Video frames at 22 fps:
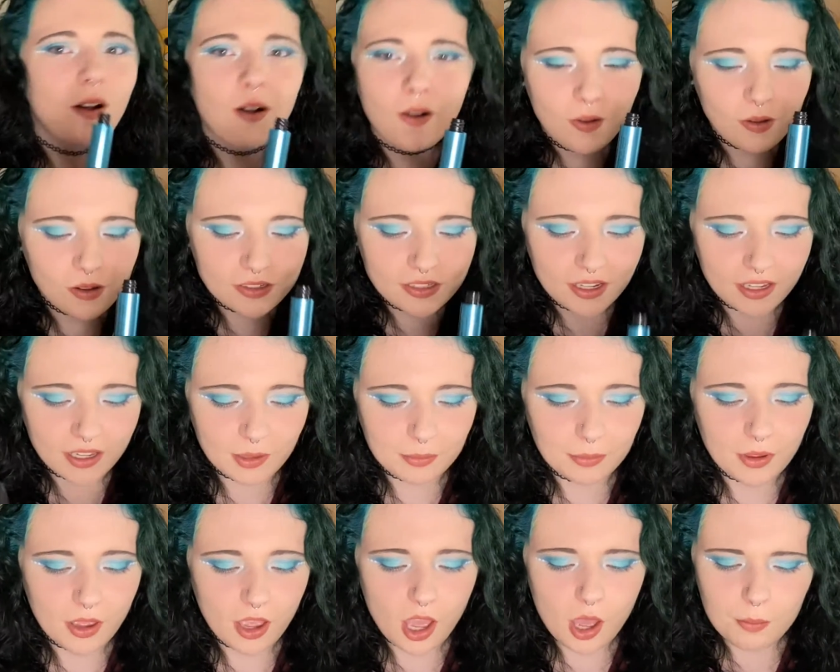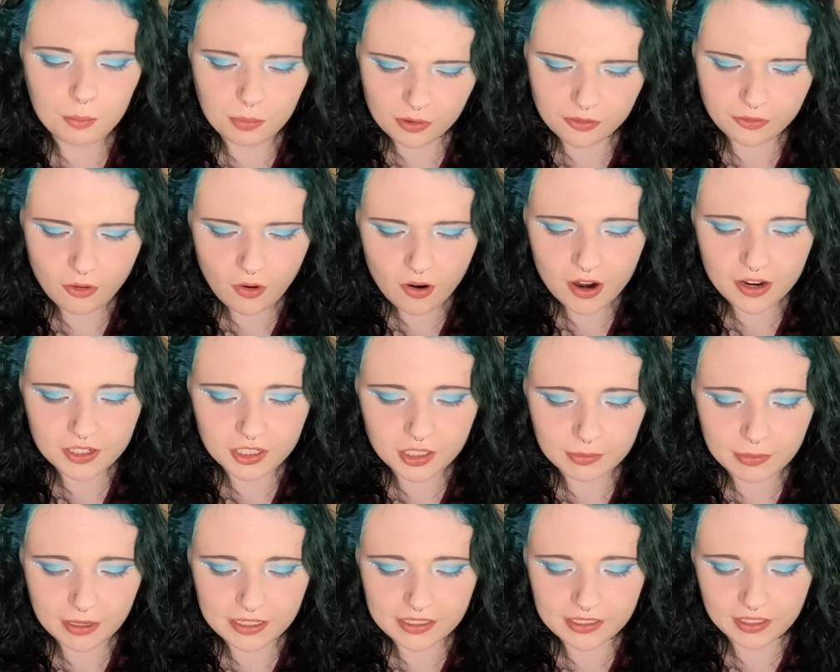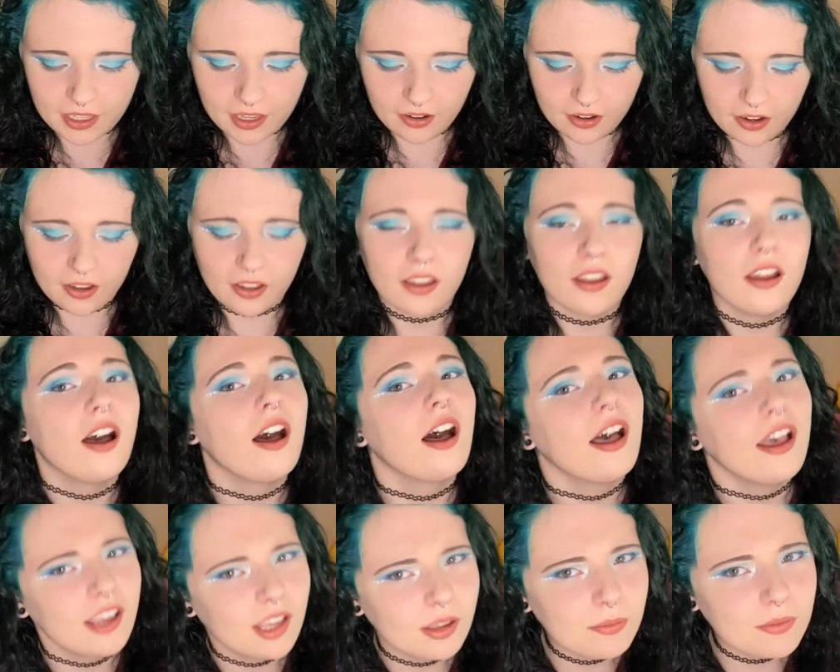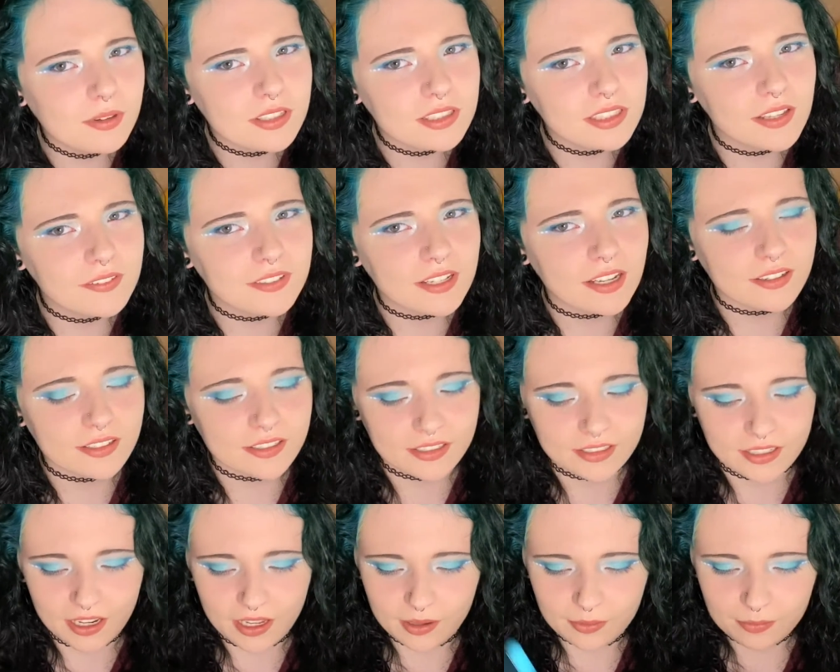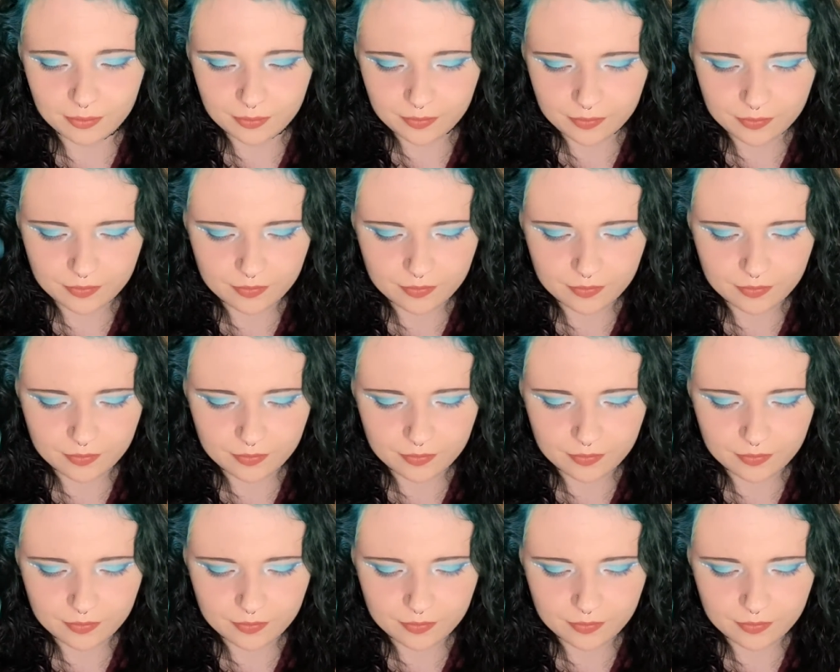Hold up. Before I do mascara, I almost left out a step.